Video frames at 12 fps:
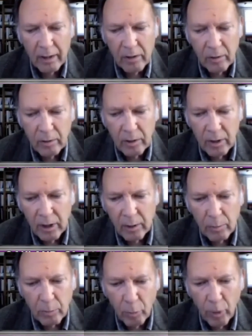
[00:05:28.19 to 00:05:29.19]
And
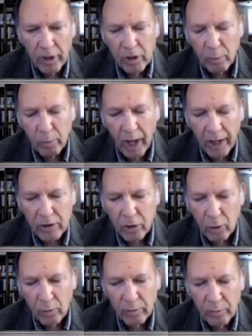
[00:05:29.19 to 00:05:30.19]
he went into
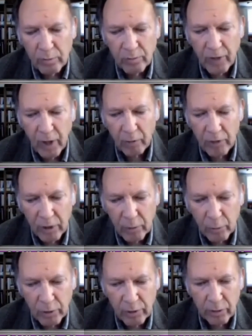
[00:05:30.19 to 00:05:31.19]
Blackstone and
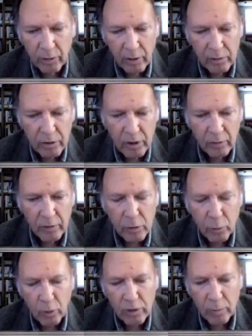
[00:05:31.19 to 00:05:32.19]
founded it with
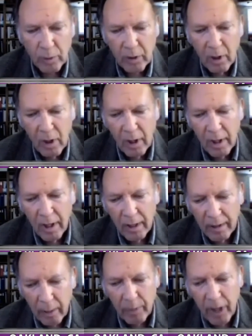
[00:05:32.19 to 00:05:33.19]
Steven Schwarzman,
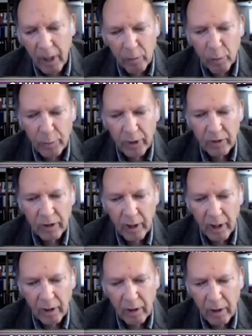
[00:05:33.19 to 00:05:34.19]
and then became a
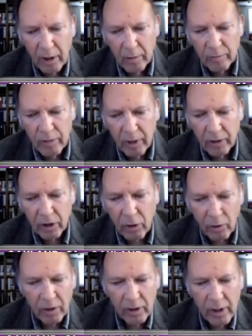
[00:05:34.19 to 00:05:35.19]
billionaire.
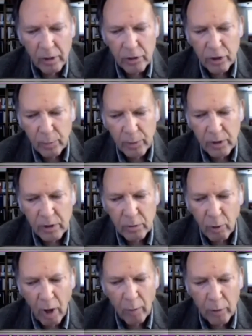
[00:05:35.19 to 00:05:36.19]
Then the current
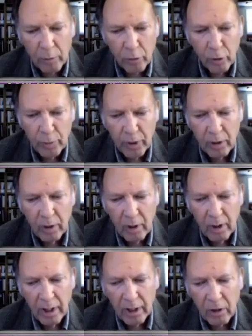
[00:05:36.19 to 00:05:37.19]
leadership is Robert
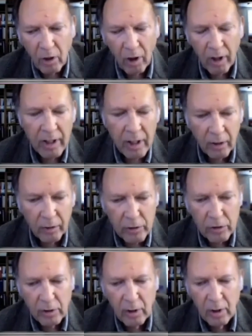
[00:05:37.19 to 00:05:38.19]
Rubin and Carla
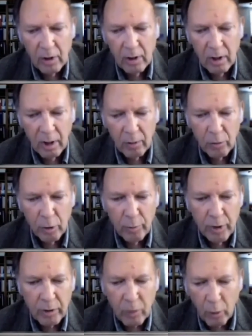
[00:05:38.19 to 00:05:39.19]
Hills.
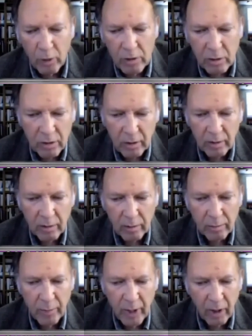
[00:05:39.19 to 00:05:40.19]
Rubin, of course,
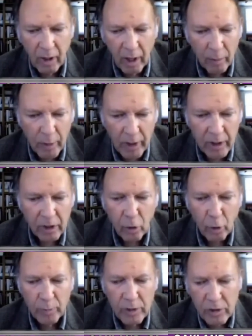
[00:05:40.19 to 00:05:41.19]
made a lot of
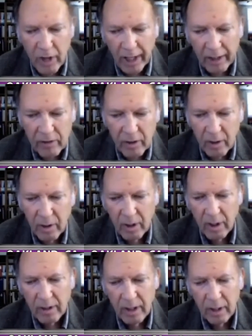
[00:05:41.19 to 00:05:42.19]
money at Goldman
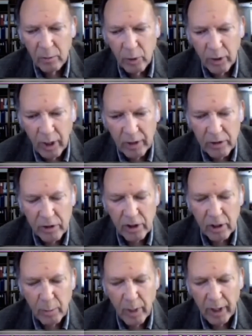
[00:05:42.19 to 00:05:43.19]
Sachs and then went
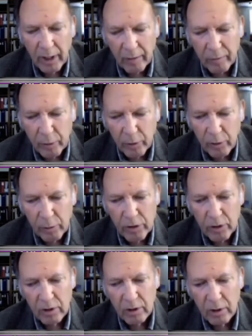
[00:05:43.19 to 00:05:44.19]
on to Citibank
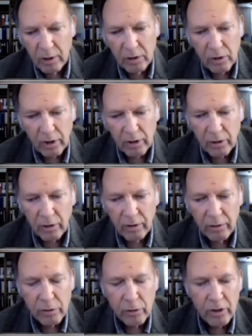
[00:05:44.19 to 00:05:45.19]
after he was in the
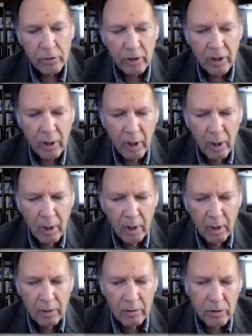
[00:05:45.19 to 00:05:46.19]
Secretary of the Treasury.
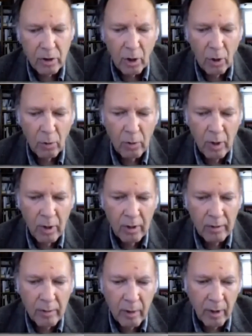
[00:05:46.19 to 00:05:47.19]

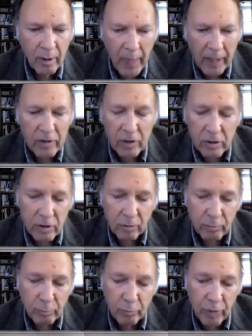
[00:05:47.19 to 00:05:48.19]
So that's
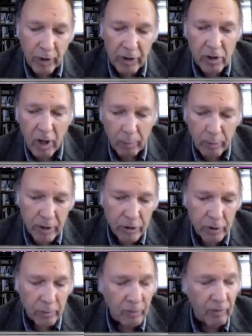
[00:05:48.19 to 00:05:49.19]
just the very
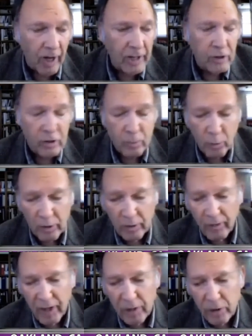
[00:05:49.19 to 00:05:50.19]
top leadership.
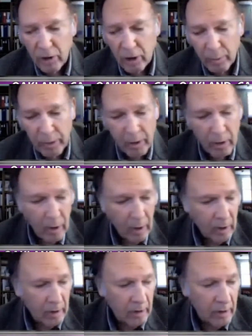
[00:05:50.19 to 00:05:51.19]
One of the vice
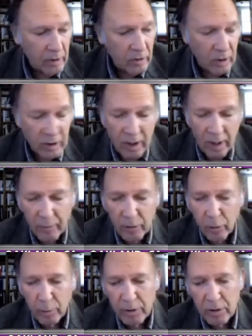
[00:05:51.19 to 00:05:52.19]
chairmen is
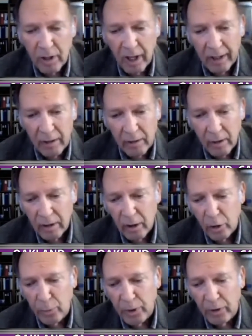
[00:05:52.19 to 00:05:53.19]
David Rubenstein,
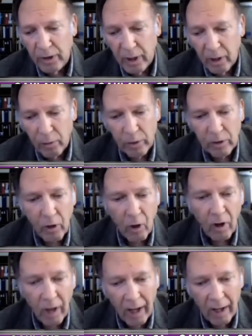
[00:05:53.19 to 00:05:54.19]
another billionaire
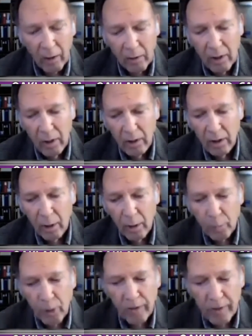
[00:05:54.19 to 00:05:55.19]
with Carlyle,
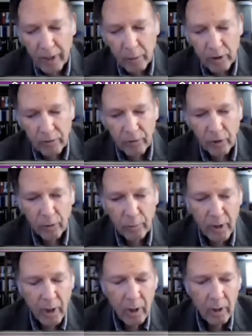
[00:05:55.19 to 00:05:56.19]
a private equity
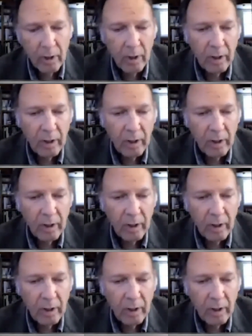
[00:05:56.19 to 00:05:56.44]
firm.